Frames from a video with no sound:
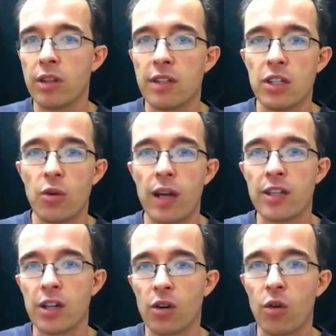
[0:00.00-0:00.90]
the
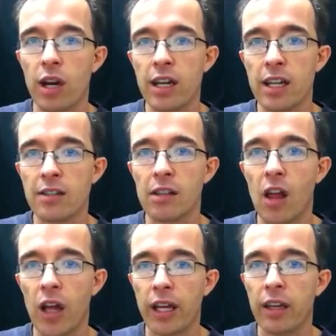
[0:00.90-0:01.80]
situation in Crete is
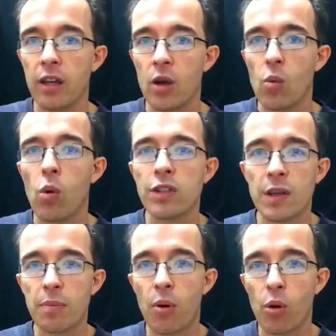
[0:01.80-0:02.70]
like, what's
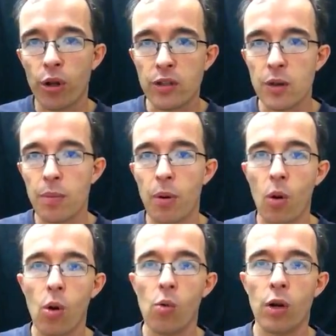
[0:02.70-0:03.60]
important to
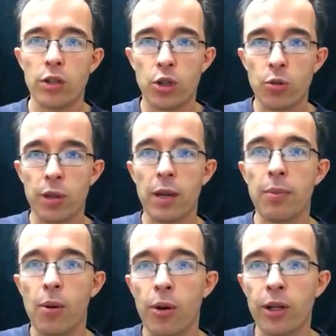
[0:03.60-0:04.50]
Paul, what should be
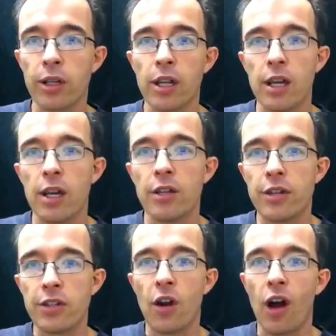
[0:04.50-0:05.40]
important
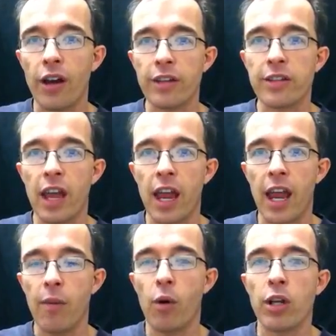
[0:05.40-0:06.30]
to Titus,
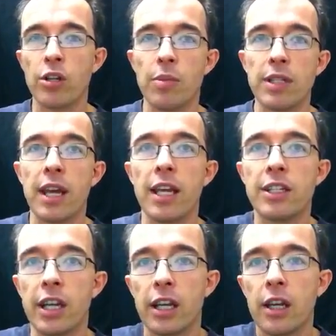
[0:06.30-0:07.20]
and what he should be
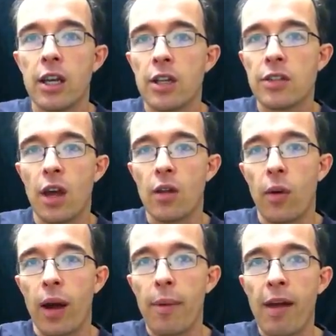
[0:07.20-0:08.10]
teaching. So
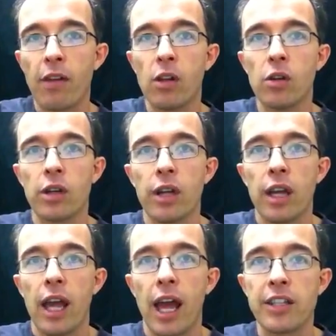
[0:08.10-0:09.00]
have a look
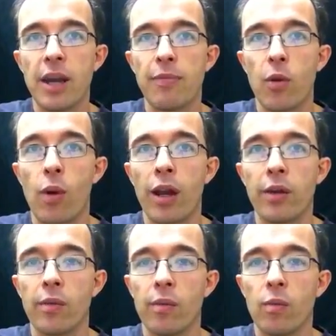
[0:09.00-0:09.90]
at chapter
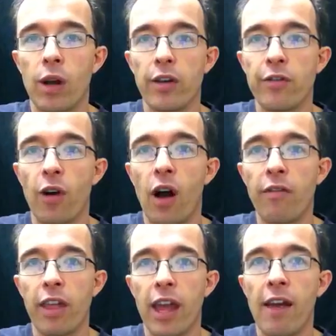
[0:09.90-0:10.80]
1 to
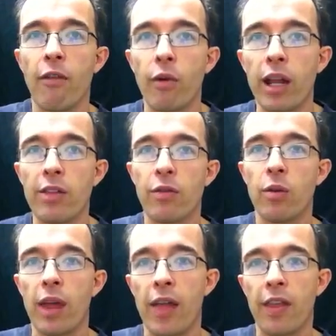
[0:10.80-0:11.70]
5 there, have a read
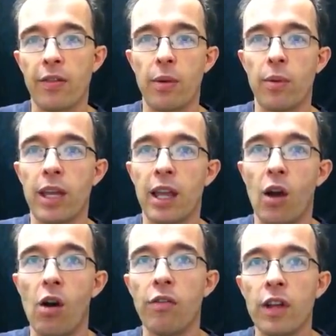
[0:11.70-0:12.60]
through that, and that's where we kick
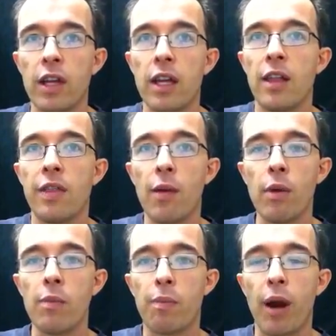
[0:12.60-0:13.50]
off. Then
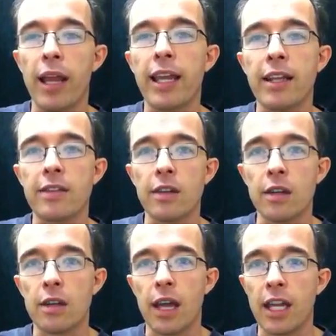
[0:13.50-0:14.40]
we'll break it
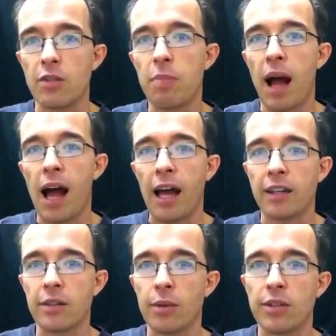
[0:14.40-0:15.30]
into each part,
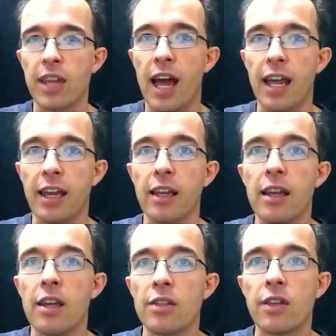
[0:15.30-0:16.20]
as I was saying.
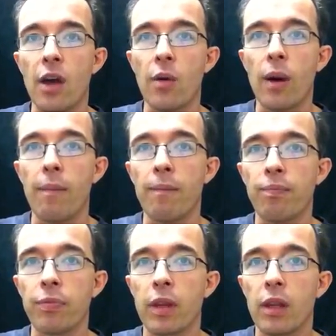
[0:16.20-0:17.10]
So
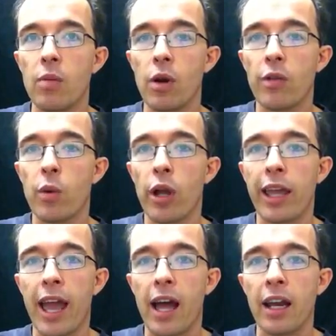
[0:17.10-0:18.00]
you want to
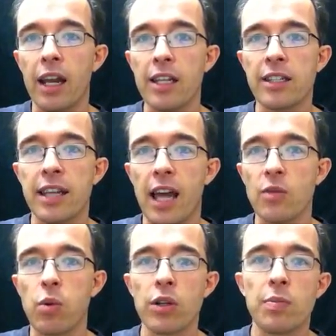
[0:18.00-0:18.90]
work out each
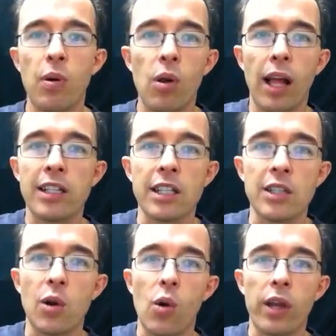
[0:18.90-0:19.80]
stage, what is Paul actually
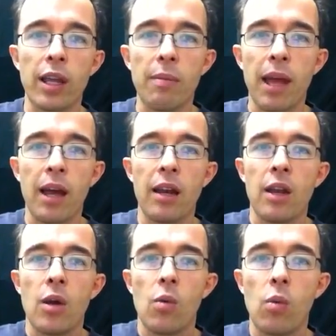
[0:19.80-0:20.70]
talking about?
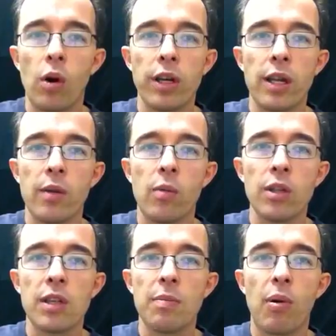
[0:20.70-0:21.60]

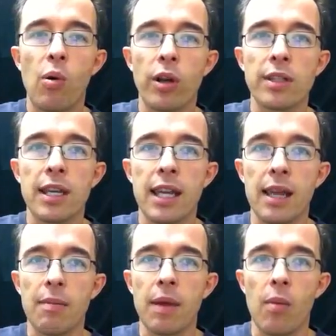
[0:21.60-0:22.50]
What's important to
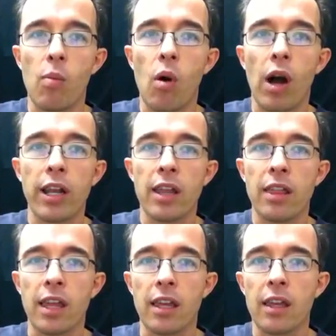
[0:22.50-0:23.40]
him, and why do you
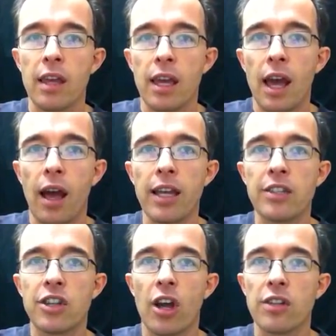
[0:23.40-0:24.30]
think he's
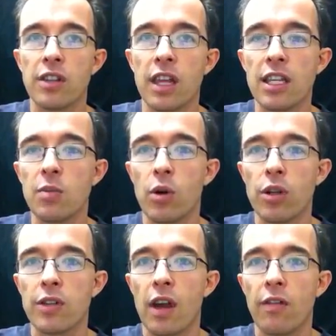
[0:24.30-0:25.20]
chosen these
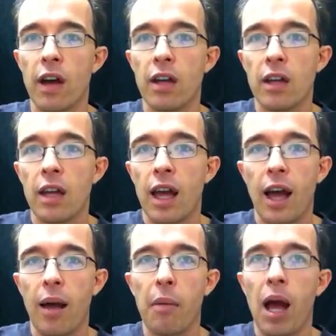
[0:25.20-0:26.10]
words over
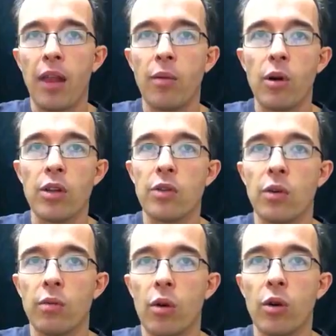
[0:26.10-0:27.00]
other words,
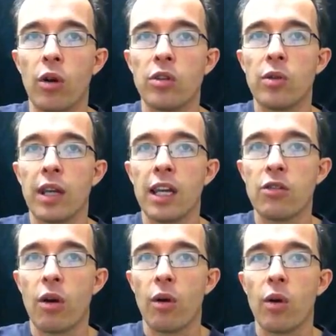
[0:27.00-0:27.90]
or not doing an
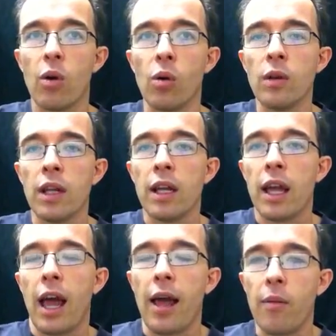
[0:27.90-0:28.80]
intro at all?
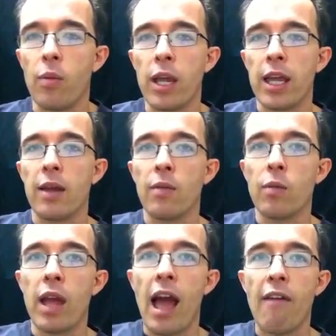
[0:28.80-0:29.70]
And we
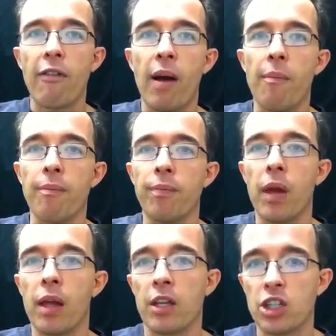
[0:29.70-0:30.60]
have a